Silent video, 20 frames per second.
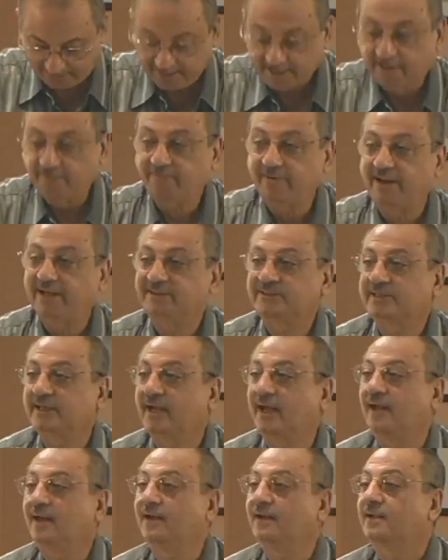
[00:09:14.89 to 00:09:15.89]
If I say
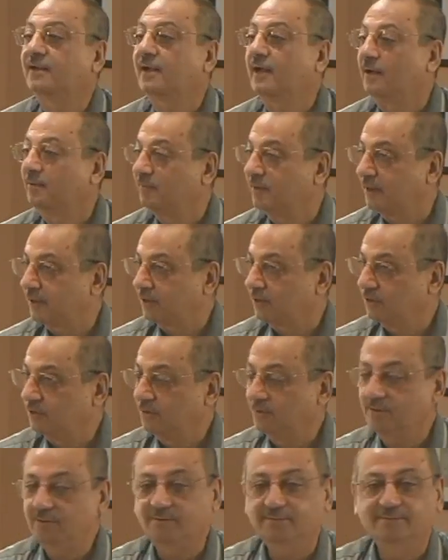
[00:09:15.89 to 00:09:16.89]

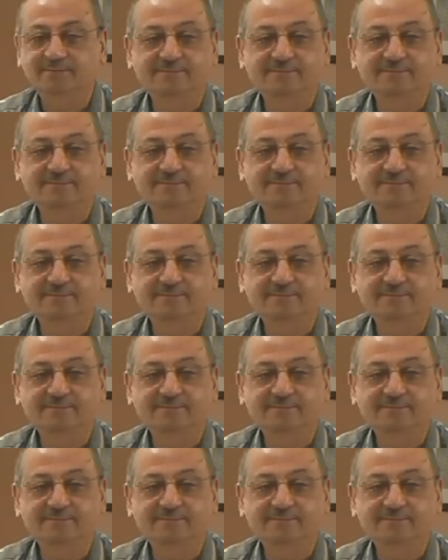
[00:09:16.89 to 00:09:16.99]
al-kamaru,